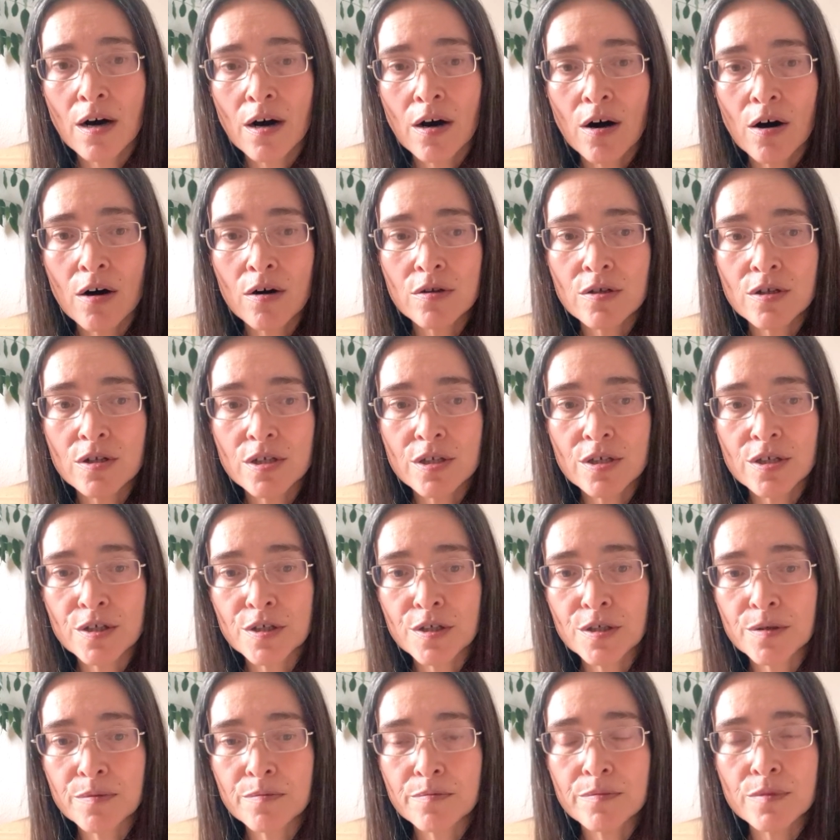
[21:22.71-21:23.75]
on
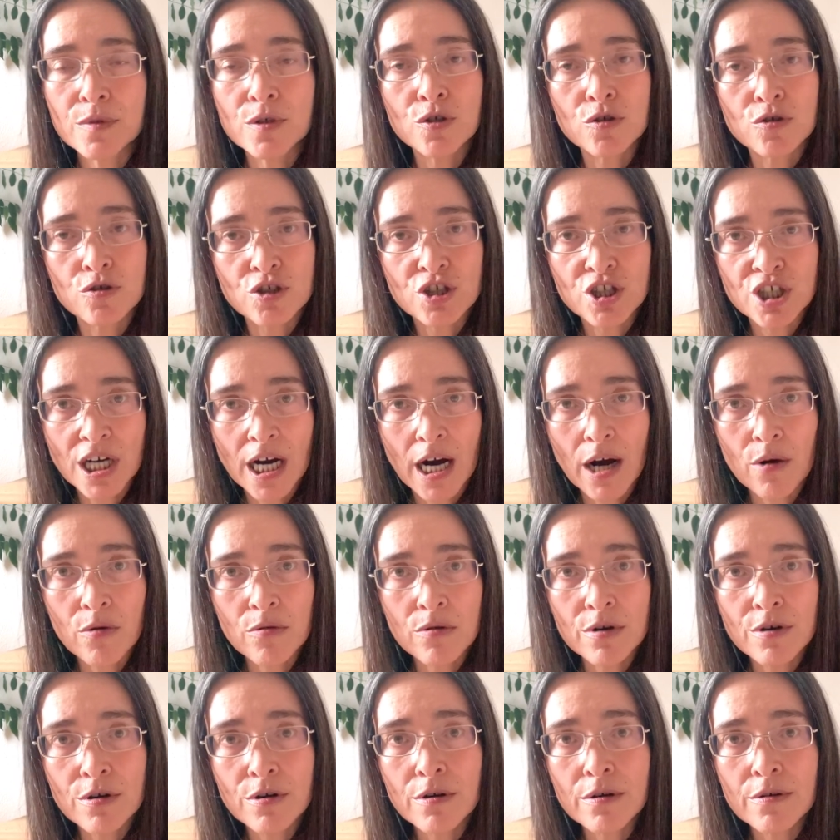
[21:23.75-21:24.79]
your
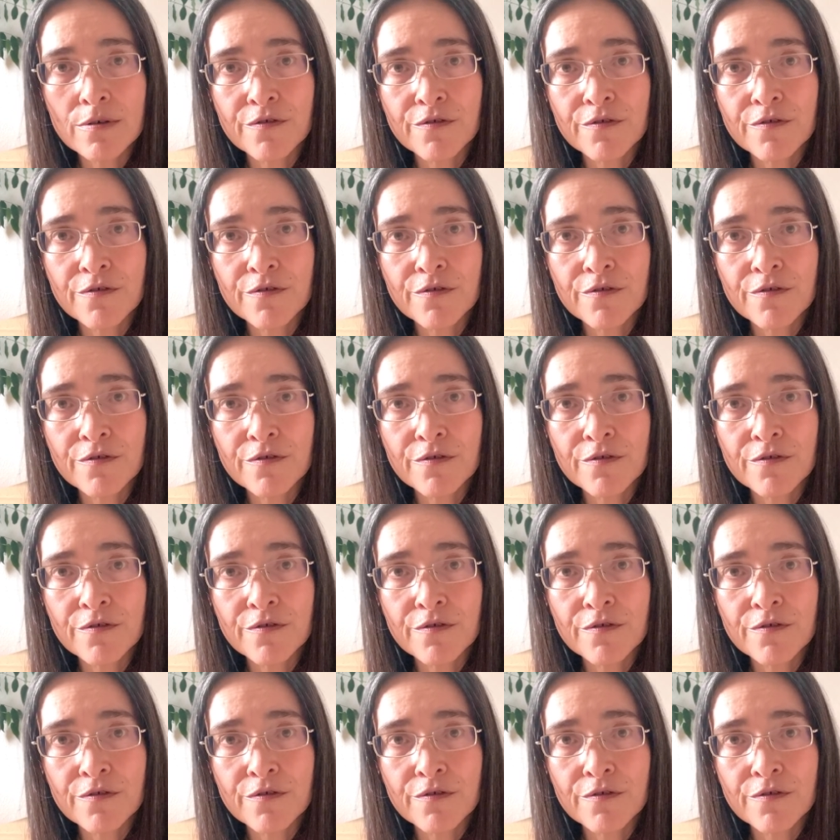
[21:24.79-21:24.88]
shower